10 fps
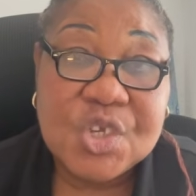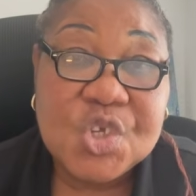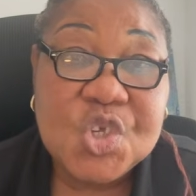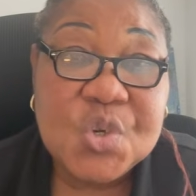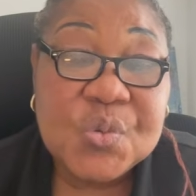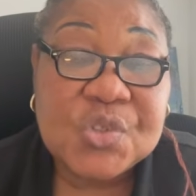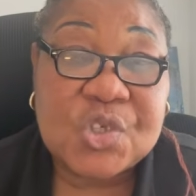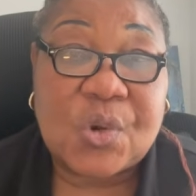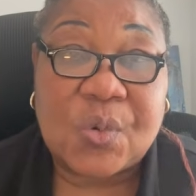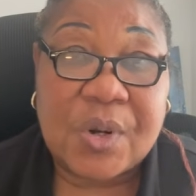Use
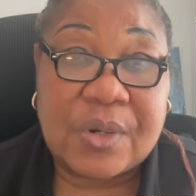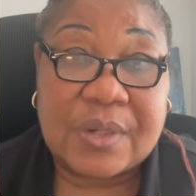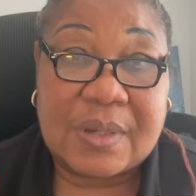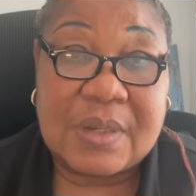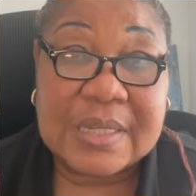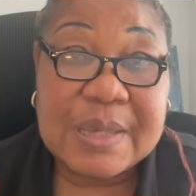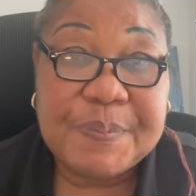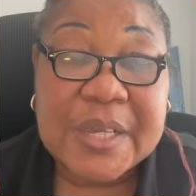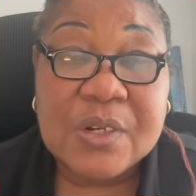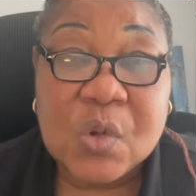your work, keep
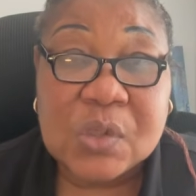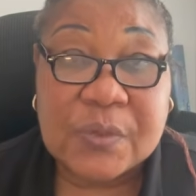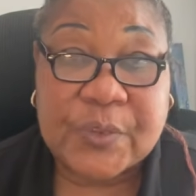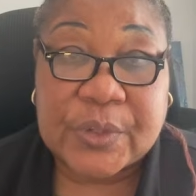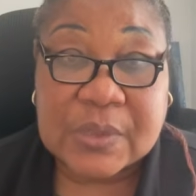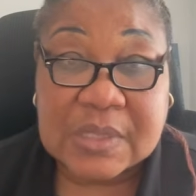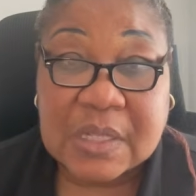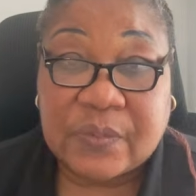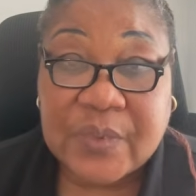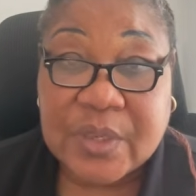a note for
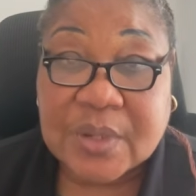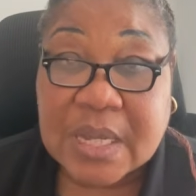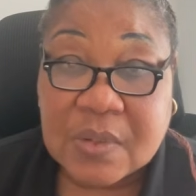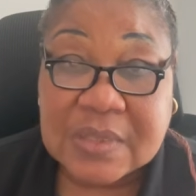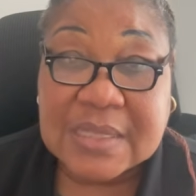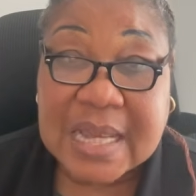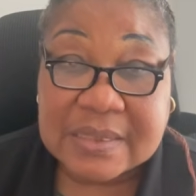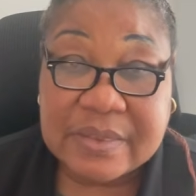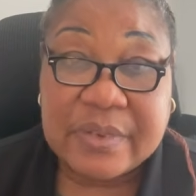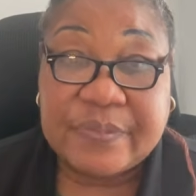yourself where you can use it
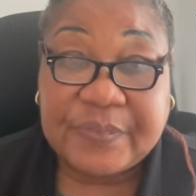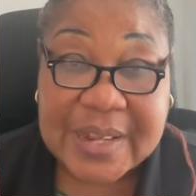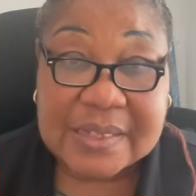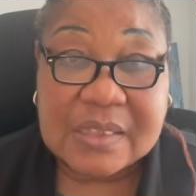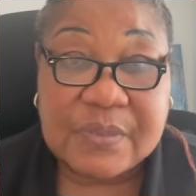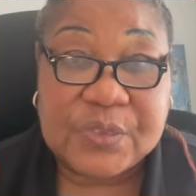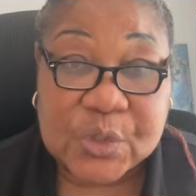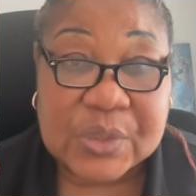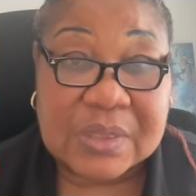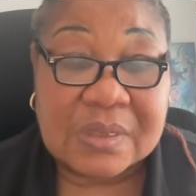as a reflective
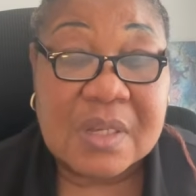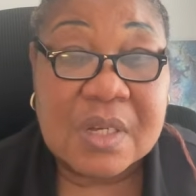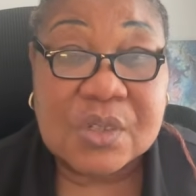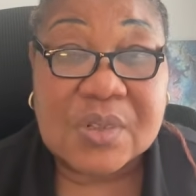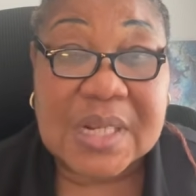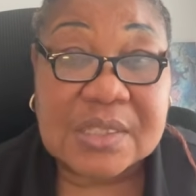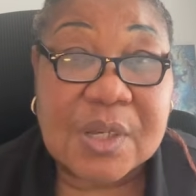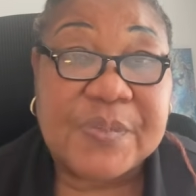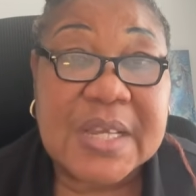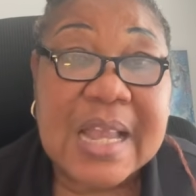journal so that
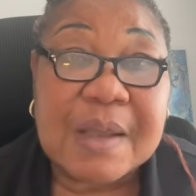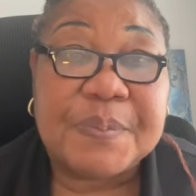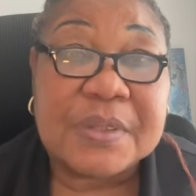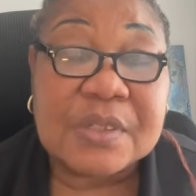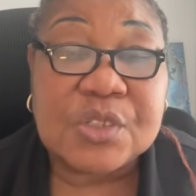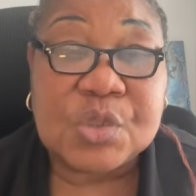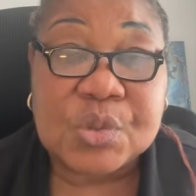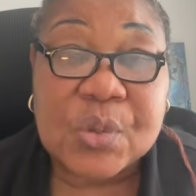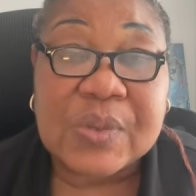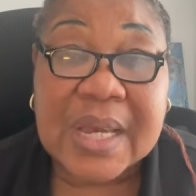something happens, you
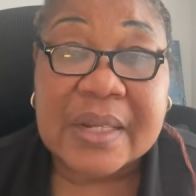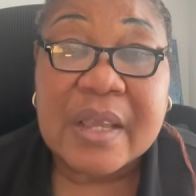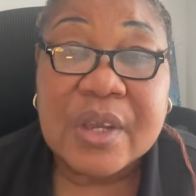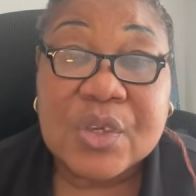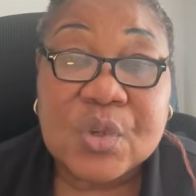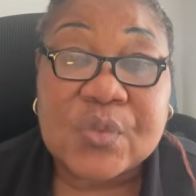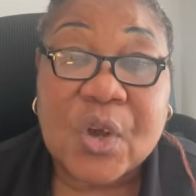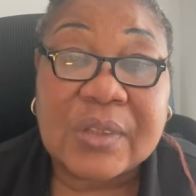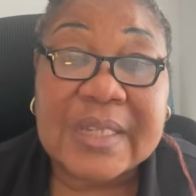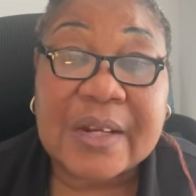know that you
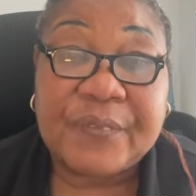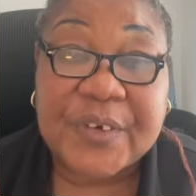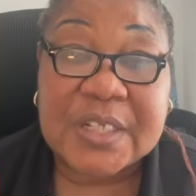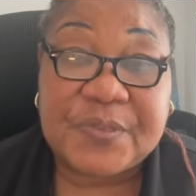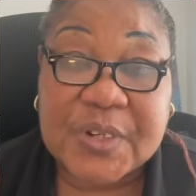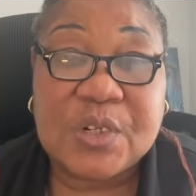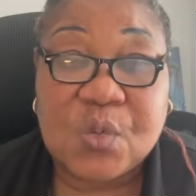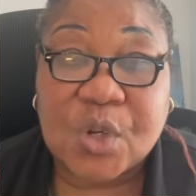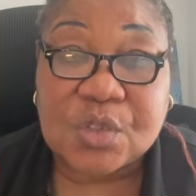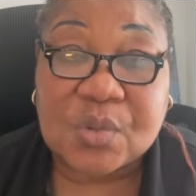got that fresh when you
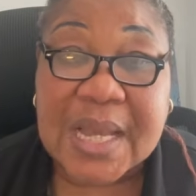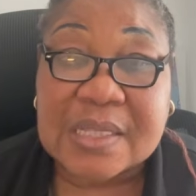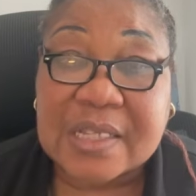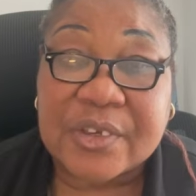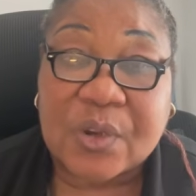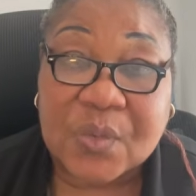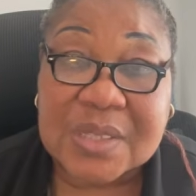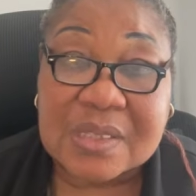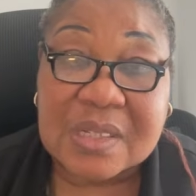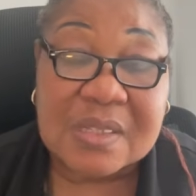want to answer your
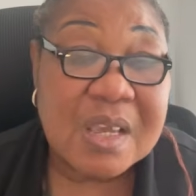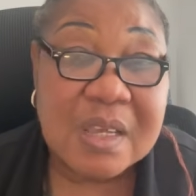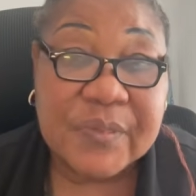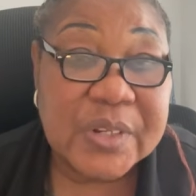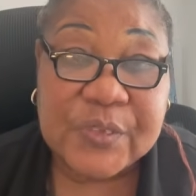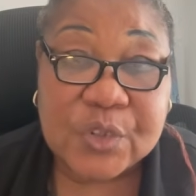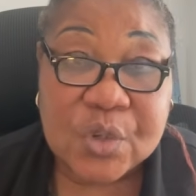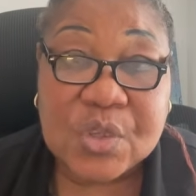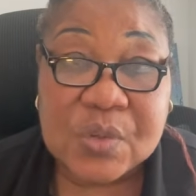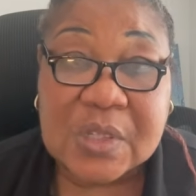question. Even if you
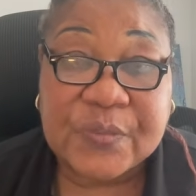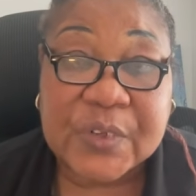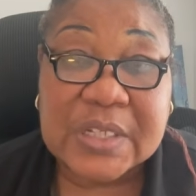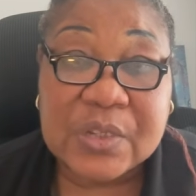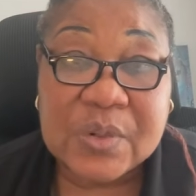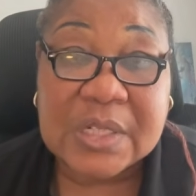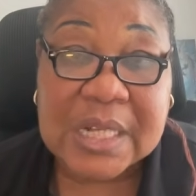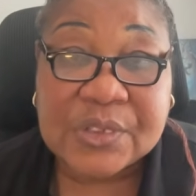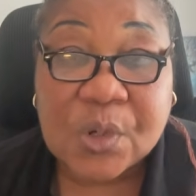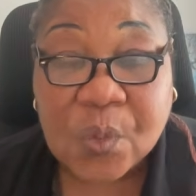don't use it for the unit
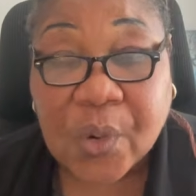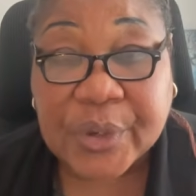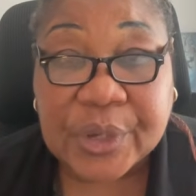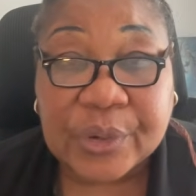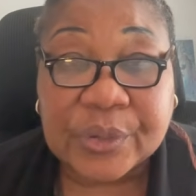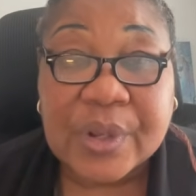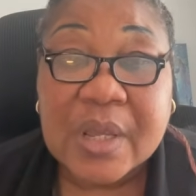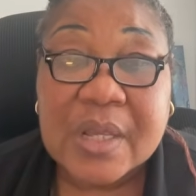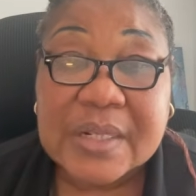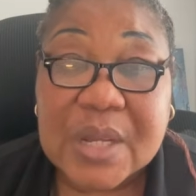that you're working on,
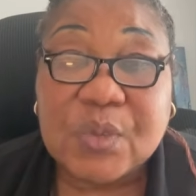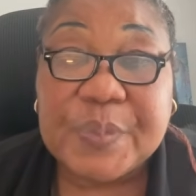there will